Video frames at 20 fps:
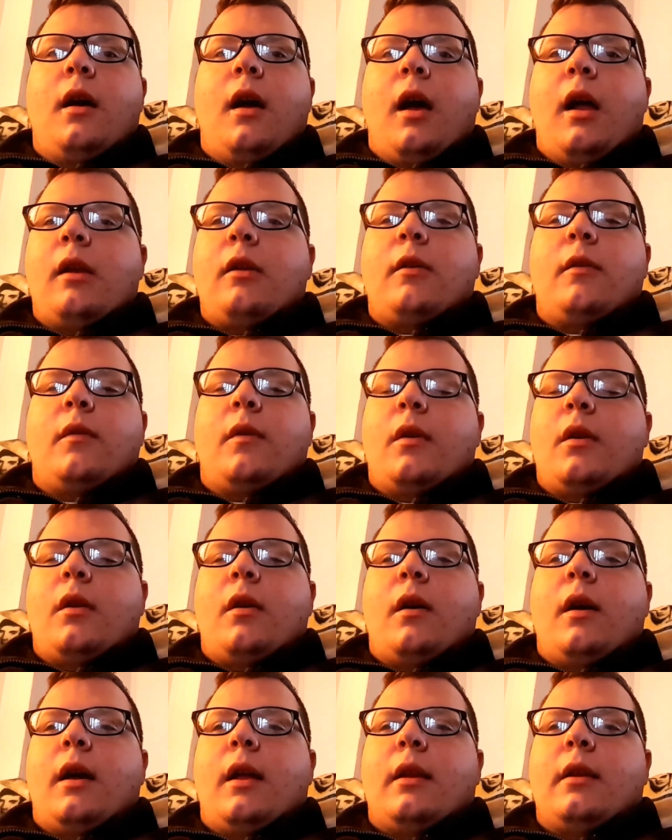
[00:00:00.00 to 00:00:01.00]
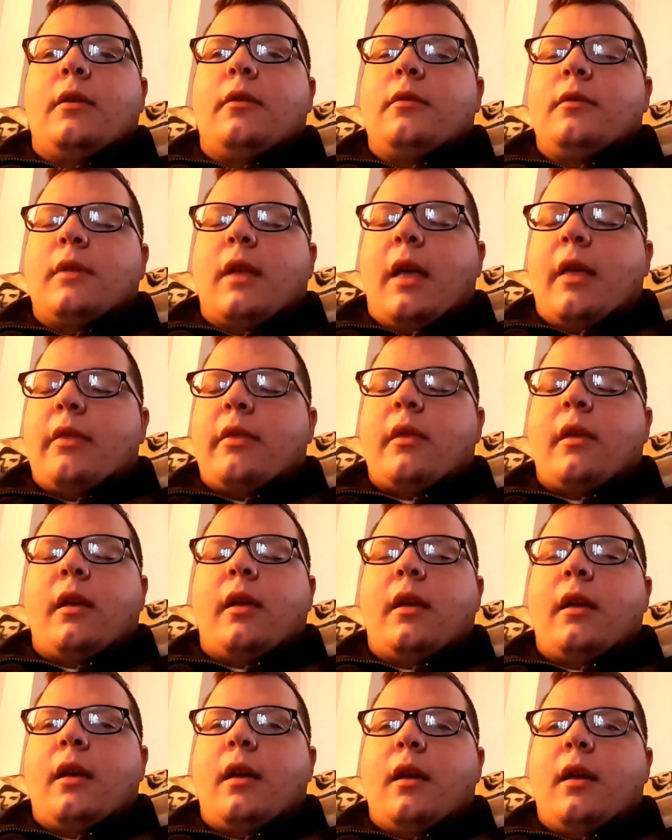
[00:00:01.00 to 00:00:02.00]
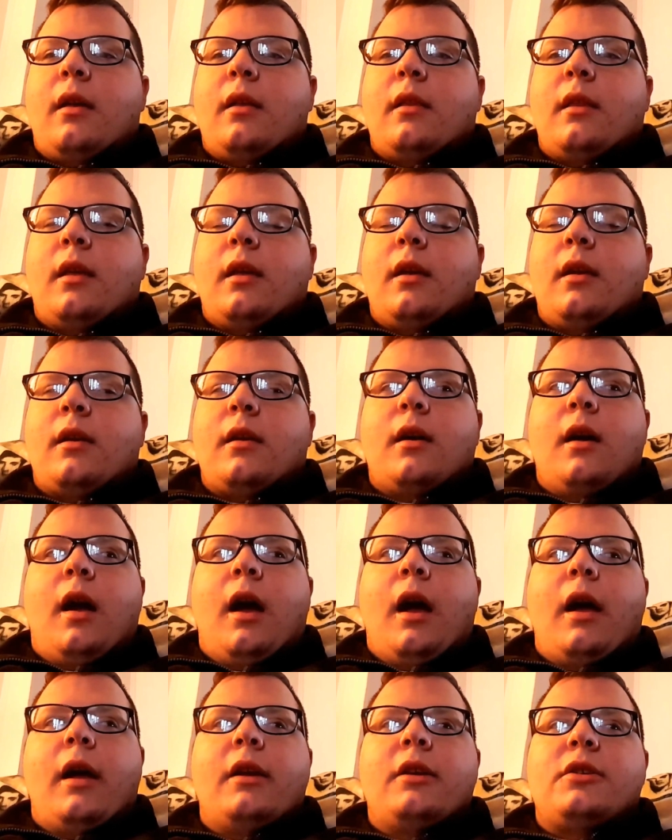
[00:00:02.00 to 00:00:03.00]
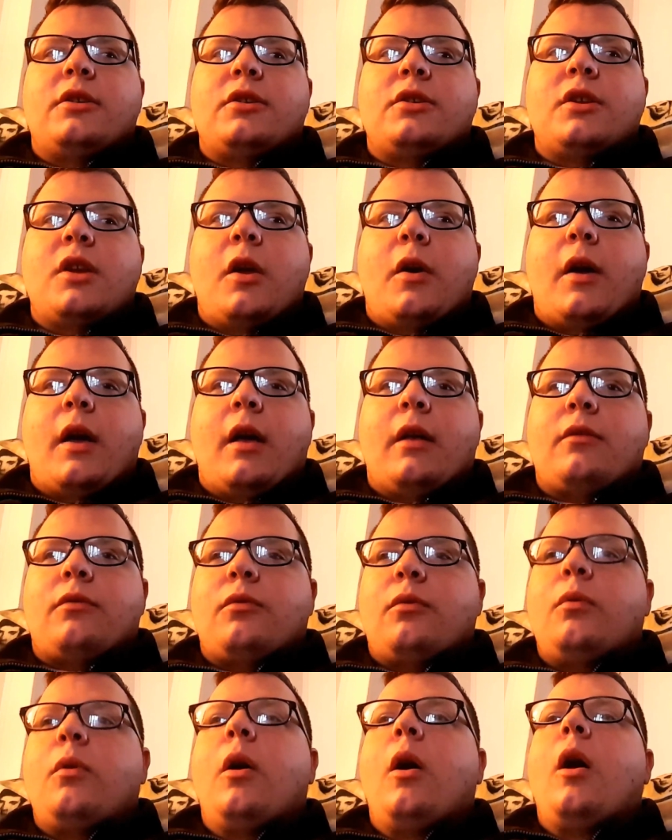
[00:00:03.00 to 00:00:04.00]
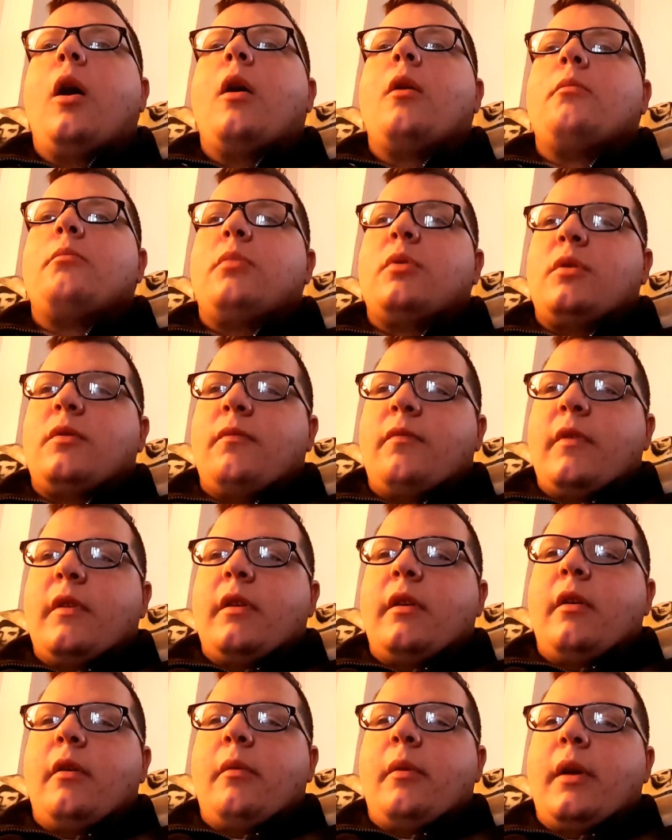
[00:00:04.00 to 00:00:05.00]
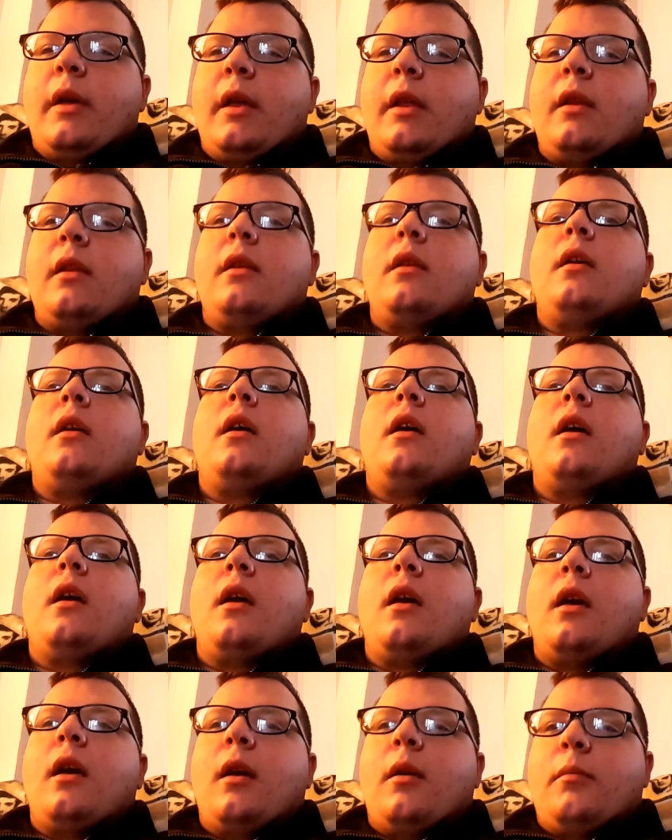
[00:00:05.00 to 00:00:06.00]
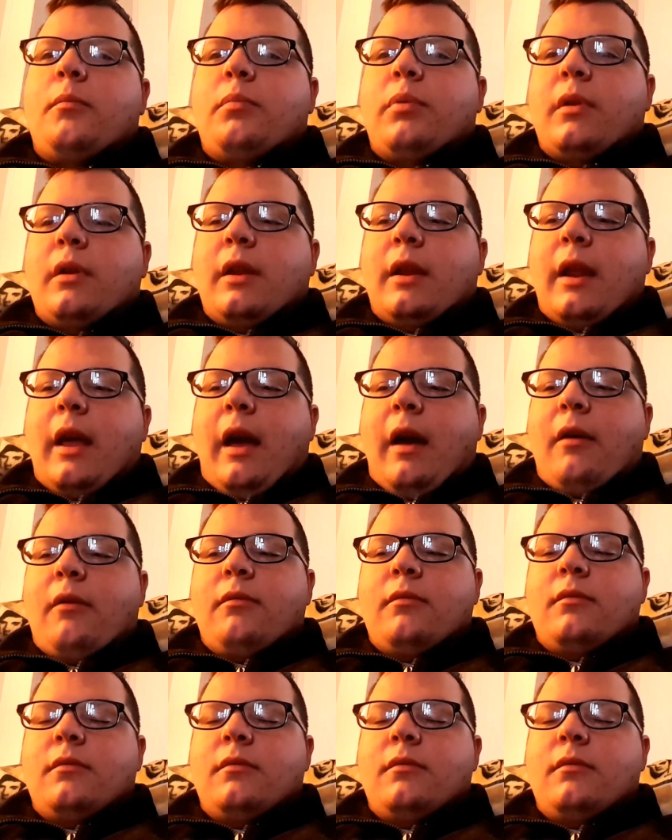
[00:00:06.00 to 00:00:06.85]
I don't even know how to use that thing yet. Like, I just know how to put the video in and put it out.